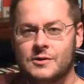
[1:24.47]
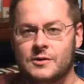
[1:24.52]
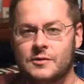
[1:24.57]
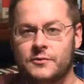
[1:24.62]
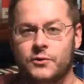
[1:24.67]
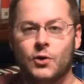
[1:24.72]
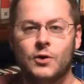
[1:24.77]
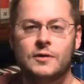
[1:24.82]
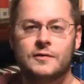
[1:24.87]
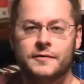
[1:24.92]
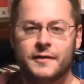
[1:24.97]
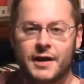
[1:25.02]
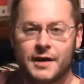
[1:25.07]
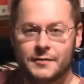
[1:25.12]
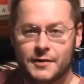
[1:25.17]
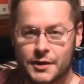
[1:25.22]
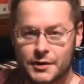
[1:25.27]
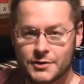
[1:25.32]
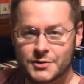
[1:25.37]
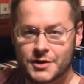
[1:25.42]
4 or
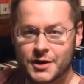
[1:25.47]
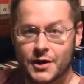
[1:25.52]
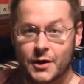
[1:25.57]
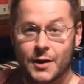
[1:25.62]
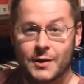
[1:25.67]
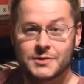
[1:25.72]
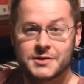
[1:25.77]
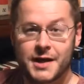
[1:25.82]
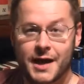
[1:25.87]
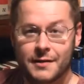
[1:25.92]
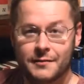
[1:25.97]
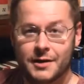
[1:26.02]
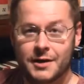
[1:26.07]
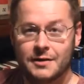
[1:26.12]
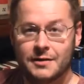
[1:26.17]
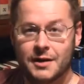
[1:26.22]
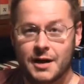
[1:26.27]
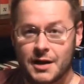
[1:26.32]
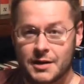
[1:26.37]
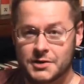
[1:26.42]
5 years ago, I was having
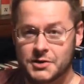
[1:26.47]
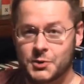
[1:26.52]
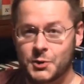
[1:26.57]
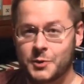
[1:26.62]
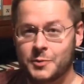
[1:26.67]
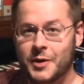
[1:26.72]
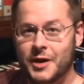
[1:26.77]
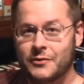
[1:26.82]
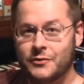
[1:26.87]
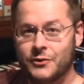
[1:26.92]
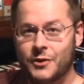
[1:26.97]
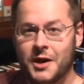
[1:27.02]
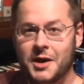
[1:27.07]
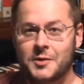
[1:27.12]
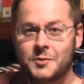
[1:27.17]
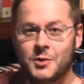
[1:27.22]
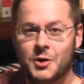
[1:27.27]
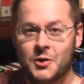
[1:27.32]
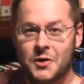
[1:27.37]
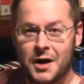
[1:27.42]
lunch with my
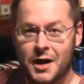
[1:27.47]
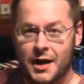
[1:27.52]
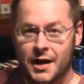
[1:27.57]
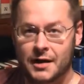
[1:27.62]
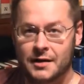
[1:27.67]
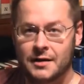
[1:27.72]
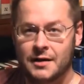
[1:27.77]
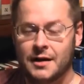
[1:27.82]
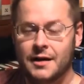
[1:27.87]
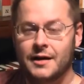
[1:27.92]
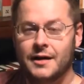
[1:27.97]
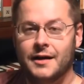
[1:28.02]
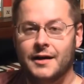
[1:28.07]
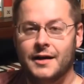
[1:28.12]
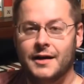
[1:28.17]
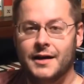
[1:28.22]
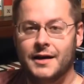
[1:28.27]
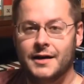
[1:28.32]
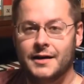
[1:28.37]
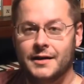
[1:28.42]
friend Murad,
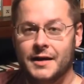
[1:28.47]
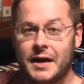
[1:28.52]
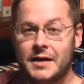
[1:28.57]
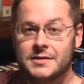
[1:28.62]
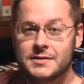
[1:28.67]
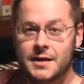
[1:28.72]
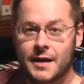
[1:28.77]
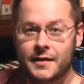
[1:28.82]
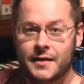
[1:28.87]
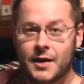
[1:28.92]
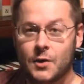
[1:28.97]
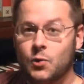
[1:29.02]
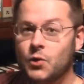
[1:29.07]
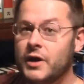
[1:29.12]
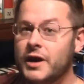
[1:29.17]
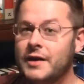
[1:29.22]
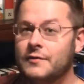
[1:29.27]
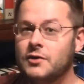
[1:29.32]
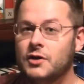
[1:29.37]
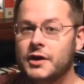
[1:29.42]
and he said that
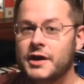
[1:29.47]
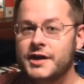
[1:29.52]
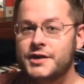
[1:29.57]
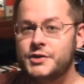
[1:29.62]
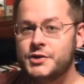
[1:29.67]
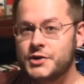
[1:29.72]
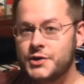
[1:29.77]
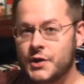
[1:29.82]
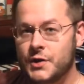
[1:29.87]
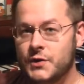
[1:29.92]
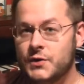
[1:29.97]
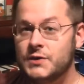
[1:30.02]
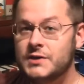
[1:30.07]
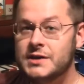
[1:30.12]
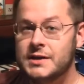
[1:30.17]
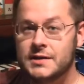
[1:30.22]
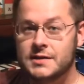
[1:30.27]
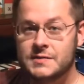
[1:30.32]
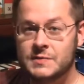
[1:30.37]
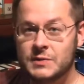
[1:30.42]
whenever he
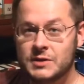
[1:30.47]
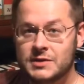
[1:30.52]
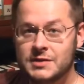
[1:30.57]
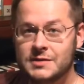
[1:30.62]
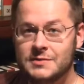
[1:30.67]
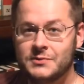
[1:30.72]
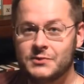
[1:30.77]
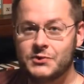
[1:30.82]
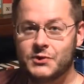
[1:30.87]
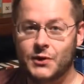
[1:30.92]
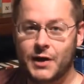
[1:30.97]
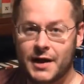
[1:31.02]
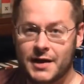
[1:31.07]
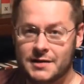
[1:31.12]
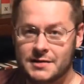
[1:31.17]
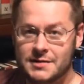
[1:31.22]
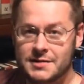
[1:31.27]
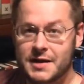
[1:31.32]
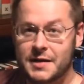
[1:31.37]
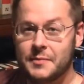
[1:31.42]
shows his Muslim
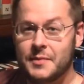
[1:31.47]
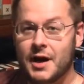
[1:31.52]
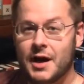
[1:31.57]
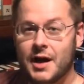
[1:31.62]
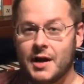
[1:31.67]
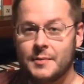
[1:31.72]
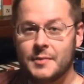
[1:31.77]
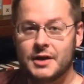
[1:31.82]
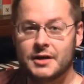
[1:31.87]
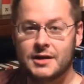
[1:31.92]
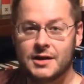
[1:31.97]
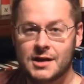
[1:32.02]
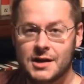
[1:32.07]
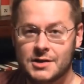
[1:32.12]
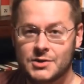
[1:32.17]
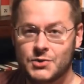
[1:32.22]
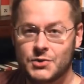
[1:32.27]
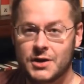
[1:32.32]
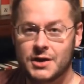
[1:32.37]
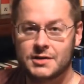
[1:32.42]
friends that Muhammad
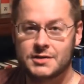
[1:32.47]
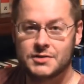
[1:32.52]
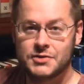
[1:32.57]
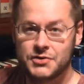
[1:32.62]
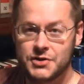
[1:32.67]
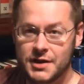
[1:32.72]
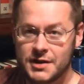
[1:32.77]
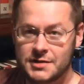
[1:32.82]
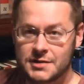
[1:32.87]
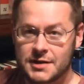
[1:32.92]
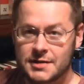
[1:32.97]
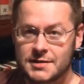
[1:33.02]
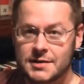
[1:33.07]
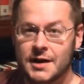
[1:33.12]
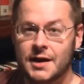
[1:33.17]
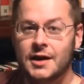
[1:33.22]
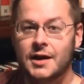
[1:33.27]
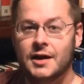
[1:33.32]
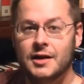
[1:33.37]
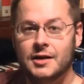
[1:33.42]
contradicts Jesus,
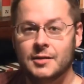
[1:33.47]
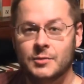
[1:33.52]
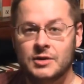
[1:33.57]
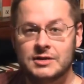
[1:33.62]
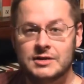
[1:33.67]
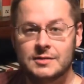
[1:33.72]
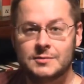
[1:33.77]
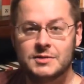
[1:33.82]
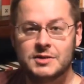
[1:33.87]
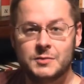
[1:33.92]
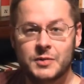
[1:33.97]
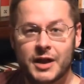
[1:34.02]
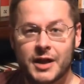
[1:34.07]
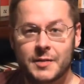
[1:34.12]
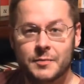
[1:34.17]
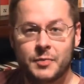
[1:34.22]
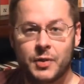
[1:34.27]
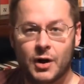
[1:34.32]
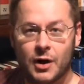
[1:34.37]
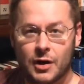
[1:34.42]
the Muslims
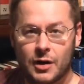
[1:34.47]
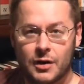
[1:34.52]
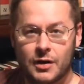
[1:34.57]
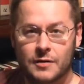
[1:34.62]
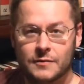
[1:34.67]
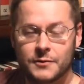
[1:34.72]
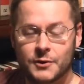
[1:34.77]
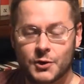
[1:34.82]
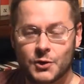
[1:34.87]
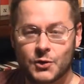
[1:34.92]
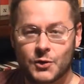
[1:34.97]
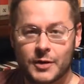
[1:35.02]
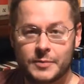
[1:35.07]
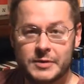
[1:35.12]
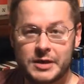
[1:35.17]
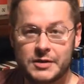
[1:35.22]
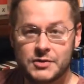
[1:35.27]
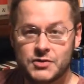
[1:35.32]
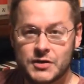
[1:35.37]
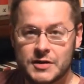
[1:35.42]
blame Paul for
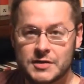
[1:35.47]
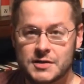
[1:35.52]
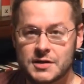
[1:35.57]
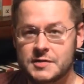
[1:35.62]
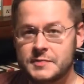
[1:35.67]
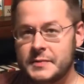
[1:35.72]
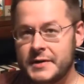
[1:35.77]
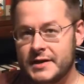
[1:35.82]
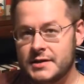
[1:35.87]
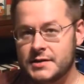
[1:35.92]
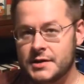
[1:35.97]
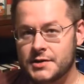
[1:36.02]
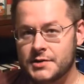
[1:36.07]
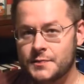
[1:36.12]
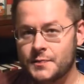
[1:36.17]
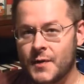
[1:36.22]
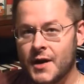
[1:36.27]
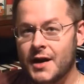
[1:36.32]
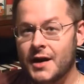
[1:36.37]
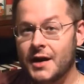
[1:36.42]
corrupting Jesus'
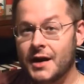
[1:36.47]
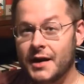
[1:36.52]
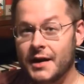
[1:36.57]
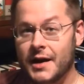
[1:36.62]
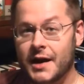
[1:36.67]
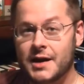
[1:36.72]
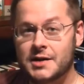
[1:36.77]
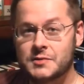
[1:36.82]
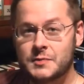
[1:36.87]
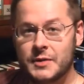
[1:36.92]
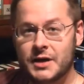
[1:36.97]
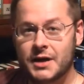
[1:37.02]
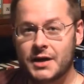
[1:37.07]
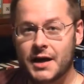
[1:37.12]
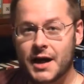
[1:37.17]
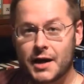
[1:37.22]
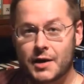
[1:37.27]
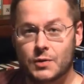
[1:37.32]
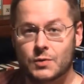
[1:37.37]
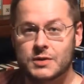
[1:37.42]
message. And he asked me
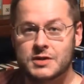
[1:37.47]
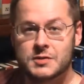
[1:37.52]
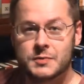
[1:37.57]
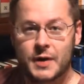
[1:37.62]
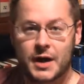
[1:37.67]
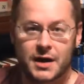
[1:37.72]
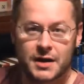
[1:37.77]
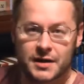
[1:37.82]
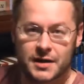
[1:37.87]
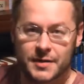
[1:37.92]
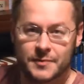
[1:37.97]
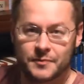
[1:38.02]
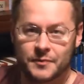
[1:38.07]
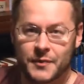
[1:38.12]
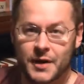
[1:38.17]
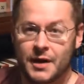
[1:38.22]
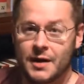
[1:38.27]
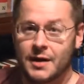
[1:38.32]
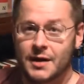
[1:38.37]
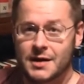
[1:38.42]
how to respond to them.
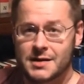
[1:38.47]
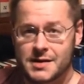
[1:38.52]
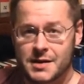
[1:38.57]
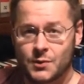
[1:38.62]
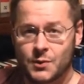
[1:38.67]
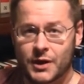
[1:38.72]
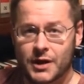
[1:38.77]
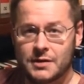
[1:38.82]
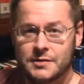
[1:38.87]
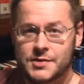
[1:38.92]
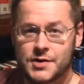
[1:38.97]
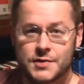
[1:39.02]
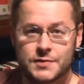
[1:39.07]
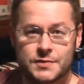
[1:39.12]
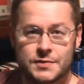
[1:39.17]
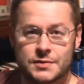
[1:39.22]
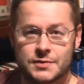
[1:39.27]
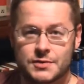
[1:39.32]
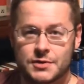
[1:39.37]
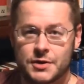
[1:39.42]
I said, well,
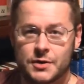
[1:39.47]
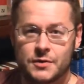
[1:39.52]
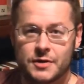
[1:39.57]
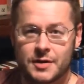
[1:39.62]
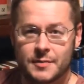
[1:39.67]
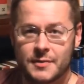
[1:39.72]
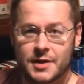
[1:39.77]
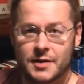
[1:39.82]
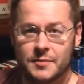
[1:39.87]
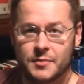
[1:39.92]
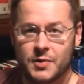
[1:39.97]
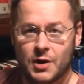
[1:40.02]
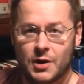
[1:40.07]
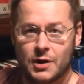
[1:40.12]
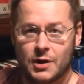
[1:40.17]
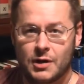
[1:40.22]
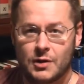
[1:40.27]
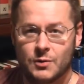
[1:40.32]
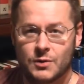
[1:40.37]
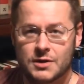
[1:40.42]
just show them that
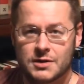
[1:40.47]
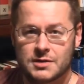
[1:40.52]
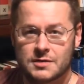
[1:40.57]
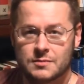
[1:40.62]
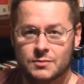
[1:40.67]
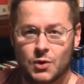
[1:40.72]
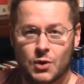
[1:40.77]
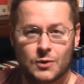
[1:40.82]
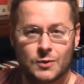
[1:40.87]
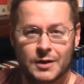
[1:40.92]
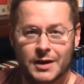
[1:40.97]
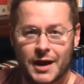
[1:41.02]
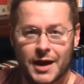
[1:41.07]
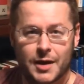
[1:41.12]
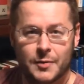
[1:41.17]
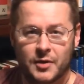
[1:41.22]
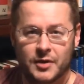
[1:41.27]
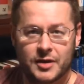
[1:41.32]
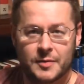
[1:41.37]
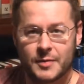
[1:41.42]
Paul was more
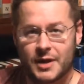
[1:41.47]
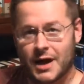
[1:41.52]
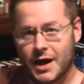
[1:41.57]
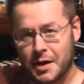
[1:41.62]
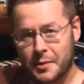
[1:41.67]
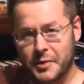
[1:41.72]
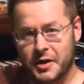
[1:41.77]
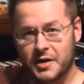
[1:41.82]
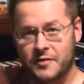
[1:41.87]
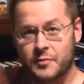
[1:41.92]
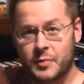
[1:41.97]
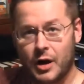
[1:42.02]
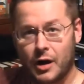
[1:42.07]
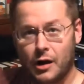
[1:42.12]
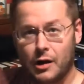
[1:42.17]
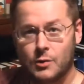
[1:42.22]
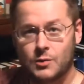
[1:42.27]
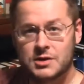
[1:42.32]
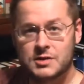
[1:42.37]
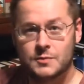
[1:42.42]
reliable than Muhammad. If
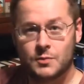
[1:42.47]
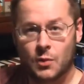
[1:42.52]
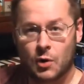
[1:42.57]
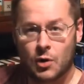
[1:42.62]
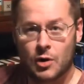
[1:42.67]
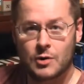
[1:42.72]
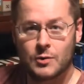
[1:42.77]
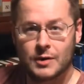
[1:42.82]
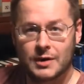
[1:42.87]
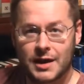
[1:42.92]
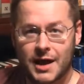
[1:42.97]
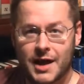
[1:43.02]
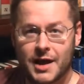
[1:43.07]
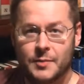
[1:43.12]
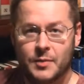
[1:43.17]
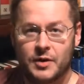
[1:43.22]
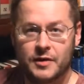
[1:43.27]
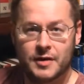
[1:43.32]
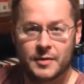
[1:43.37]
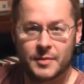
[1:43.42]
Paul was more
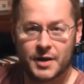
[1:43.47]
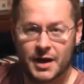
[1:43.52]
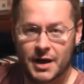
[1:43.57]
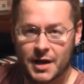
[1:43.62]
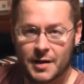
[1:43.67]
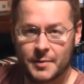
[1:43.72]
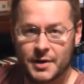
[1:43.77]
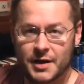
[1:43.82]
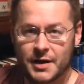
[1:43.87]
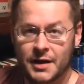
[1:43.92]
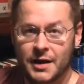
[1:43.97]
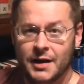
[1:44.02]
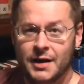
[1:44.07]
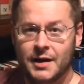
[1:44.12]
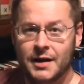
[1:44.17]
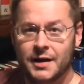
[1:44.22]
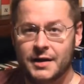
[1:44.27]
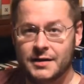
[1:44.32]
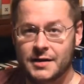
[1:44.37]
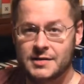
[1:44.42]
reliable than Muhammad,
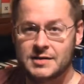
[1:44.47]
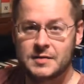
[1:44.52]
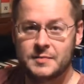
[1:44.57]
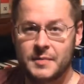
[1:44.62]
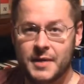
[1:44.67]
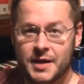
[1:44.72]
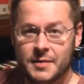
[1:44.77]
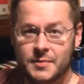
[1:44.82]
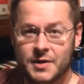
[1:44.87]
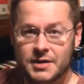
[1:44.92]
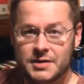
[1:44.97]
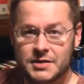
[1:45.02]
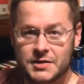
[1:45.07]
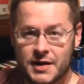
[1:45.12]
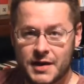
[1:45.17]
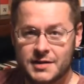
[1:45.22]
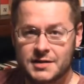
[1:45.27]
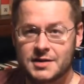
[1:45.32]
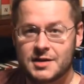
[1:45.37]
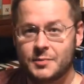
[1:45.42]
it doesn't make much
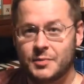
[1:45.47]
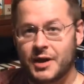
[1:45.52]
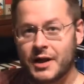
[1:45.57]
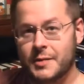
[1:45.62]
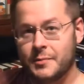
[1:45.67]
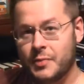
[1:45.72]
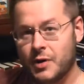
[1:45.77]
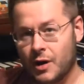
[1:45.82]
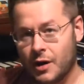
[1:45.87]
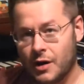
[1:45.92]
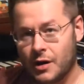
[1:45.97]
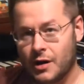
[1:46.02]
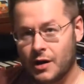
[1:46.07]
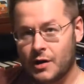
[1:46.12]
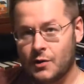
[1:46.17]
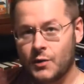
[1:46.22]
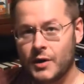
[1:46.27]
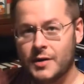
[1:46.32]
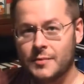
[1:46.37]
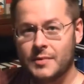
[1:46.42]
sense to blame
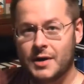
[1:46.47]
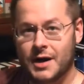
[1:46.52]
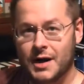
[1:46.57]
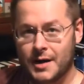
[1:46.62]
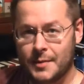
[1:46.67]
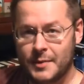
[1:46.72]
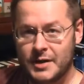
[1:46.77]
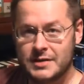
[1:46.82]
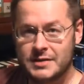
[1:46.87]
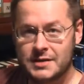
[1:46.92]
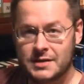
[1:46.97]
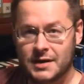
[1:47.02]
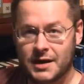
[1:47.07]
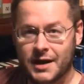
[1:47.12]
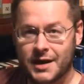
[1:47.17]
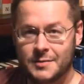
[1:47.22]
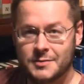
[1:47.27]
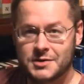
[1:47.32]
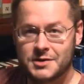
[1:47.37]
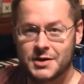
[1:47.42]
Paul when Muhammad's
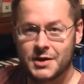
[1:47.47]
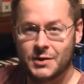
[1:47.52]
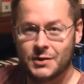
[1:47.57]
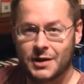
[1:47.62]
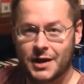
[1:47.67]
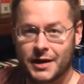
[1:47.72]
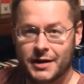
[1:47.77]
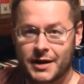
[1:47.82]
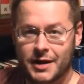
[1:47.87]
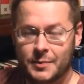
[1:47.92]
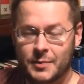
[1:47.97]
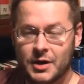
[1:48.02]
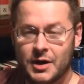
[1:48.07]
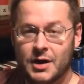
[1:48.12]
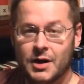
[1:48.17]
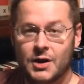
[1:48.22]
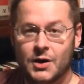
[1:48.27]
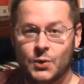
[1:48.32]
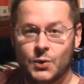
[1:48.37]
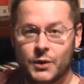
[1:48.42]
claims don't line up
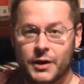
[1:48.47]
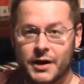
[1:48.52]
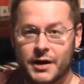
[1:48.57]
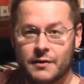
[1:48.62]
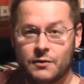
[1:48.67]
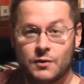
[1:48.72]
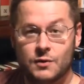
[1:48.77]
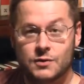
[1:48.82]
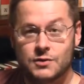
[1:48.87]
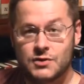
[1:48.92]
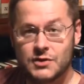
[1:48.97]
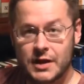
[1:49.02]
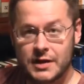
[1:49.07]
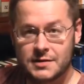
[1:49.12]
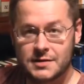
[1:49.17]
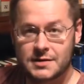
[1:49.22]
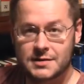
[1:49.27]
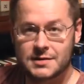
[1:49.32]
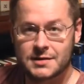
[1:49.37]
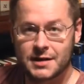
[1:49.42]
with
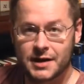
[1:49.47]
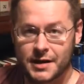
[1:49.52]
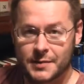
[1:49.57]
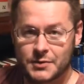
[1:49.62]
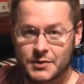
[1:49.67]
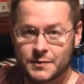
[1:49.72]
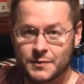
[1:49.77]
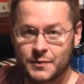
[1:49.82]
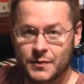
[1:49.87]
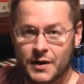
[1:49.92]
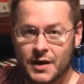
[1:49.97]
Jesus' claims.